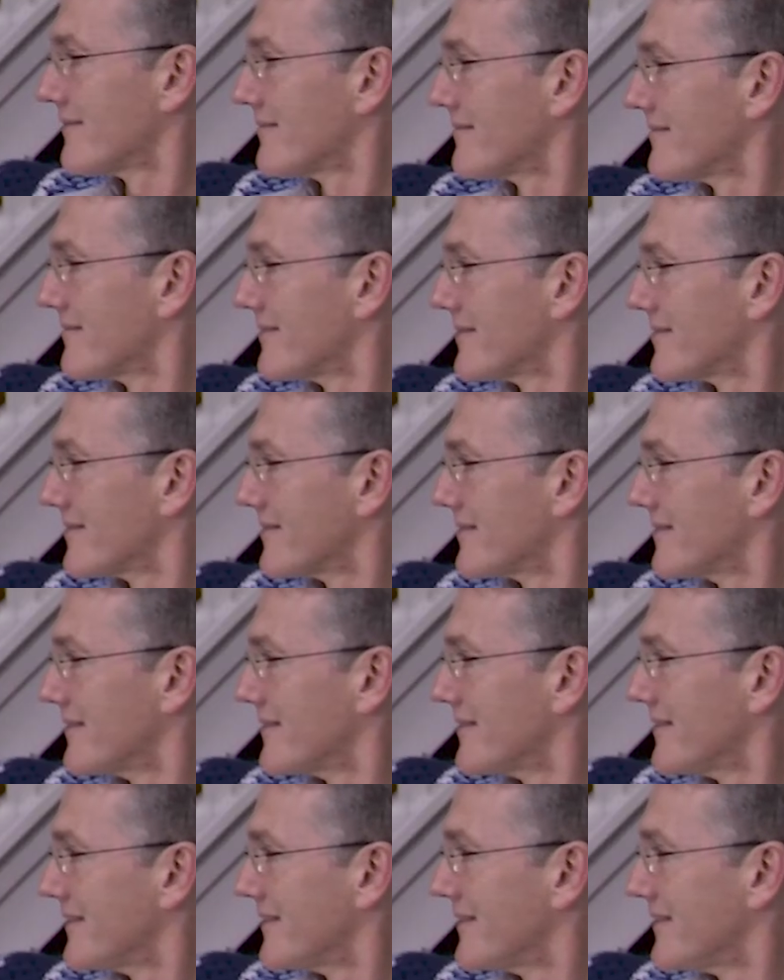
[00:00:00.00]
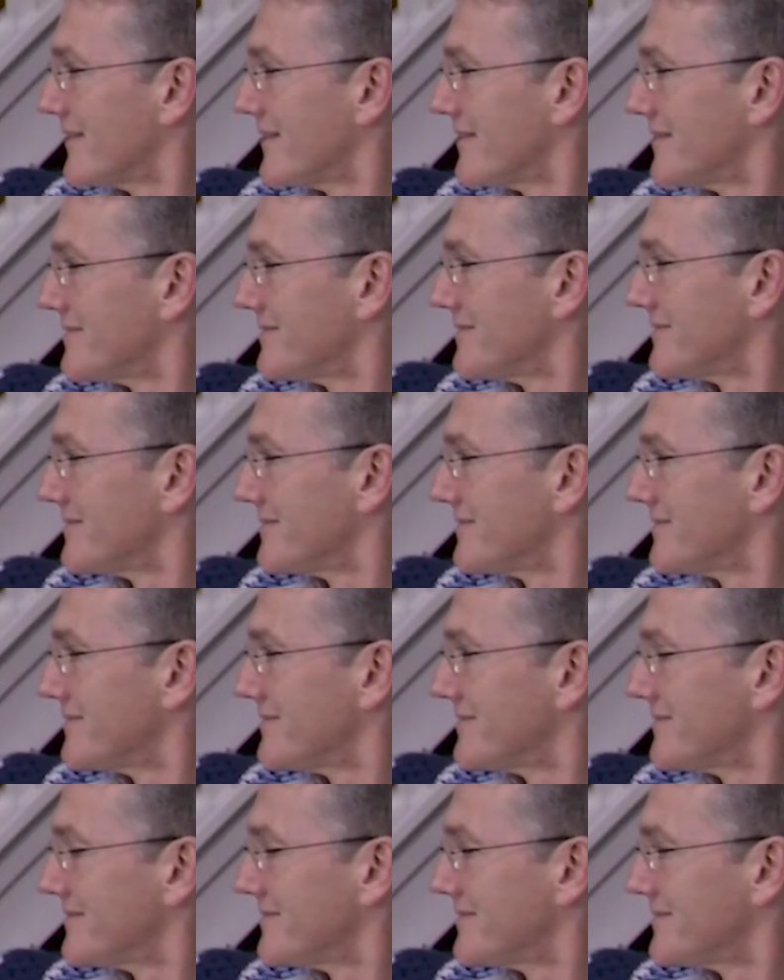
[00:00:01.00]

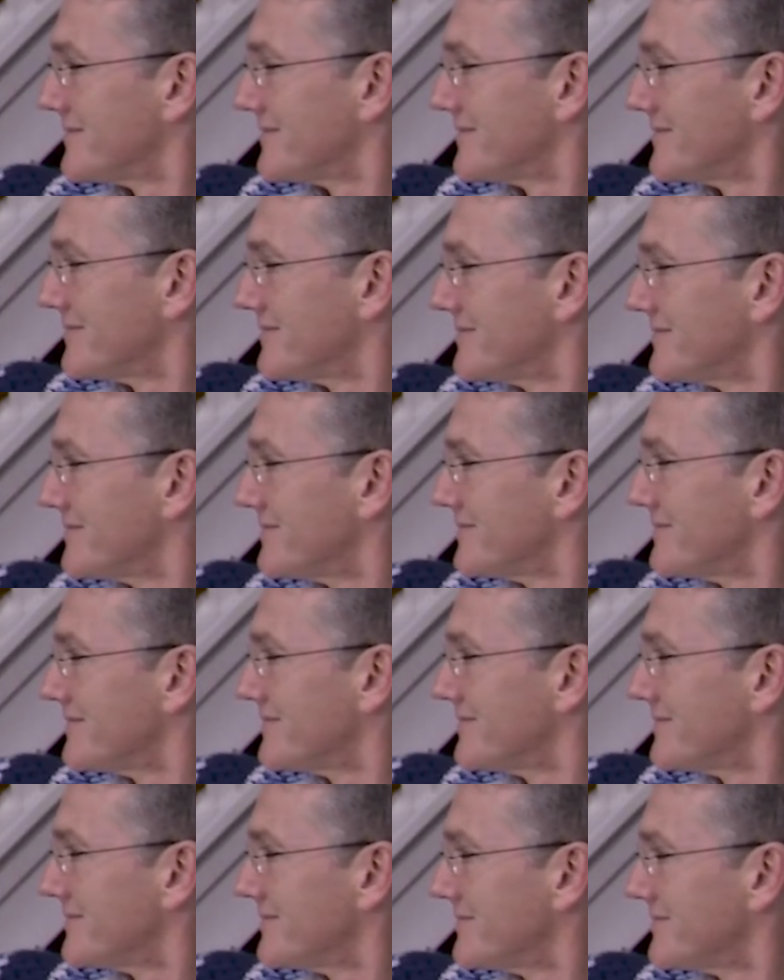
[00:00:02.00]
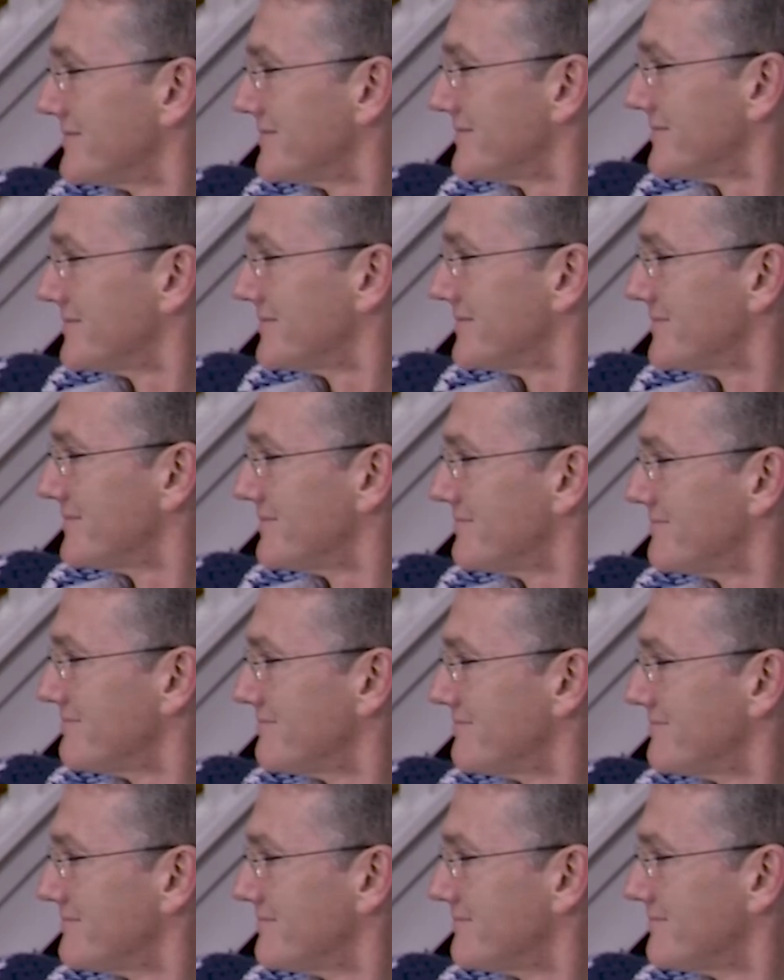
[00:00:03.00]

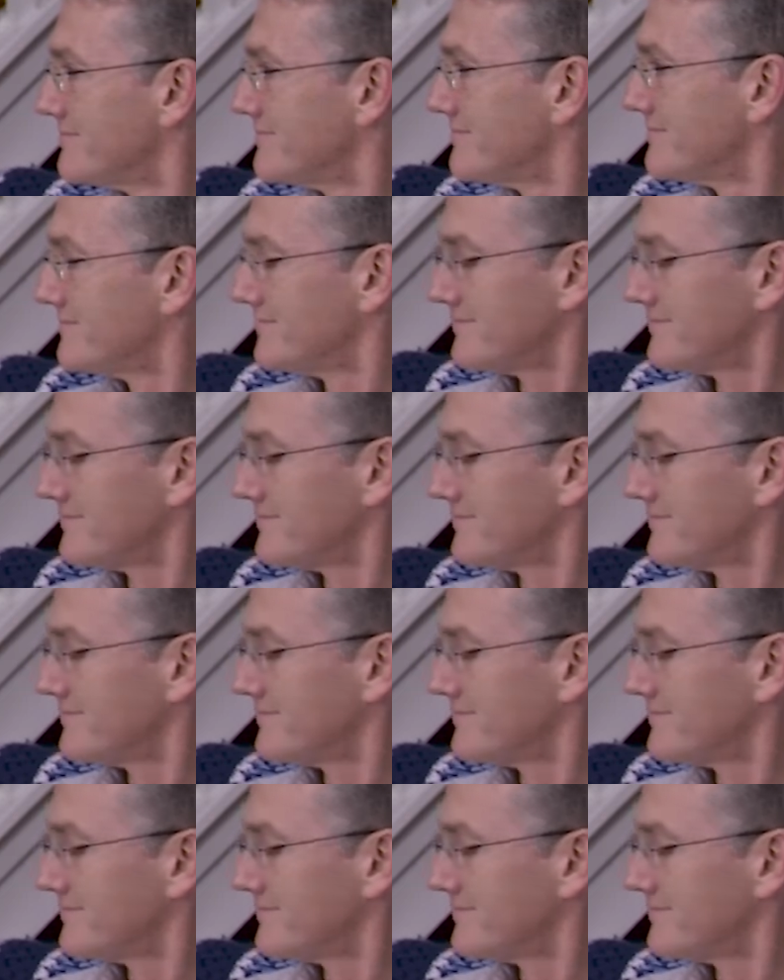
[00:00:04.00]
(not speaking)